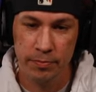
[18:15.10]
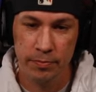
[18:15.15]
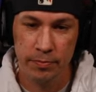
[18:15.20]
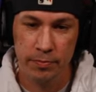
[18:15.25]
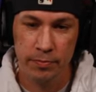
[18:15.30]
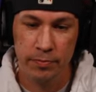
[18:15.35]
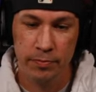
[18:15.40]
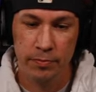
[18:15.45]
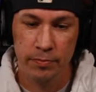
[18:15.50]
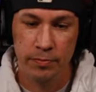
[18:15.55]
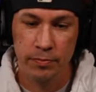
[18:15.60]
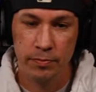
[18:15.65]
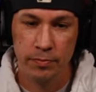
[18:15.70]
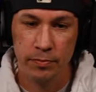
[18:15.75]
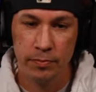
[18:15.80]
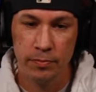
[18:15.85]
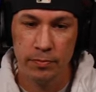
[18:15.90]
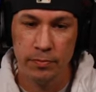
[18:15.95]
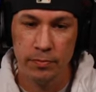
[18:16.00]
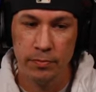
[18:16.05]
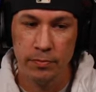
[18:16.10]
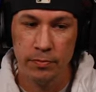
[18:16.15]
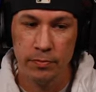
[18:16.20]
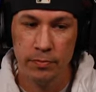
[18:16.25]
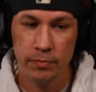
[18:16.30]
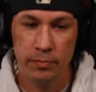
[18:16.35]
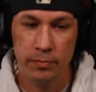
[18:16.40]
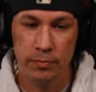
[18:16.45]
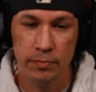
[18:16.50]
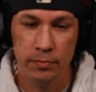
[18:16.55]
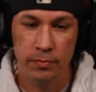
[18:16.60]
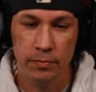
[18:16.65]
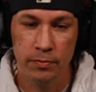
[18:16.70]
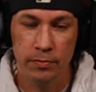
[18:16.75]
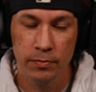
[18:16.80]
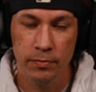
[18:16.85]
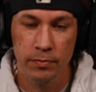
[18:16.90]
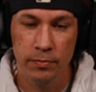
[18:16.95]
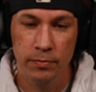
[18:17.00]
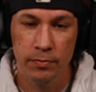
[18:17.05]

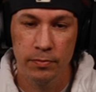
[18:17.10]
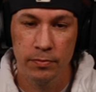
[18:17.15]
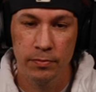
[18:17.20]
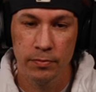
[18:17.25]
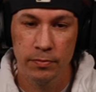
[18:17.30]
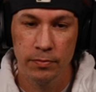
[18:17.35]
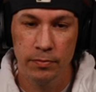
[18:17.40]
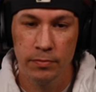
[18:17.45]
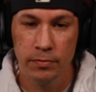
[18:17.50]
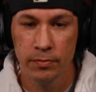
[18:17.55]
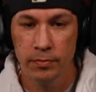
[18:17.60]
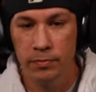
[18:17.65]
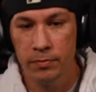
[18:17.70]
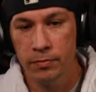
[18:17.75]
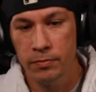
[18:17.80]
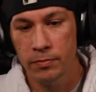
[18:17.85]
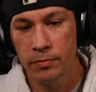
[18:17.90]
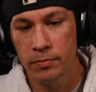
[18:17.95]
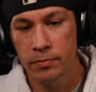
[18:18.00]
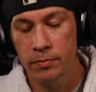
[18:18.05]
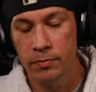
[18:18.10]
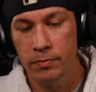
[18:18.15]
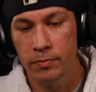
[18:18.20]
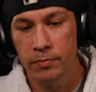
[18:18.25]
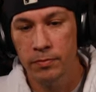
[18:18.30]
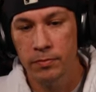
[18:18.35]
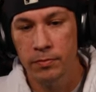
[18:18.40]
(no one is talking)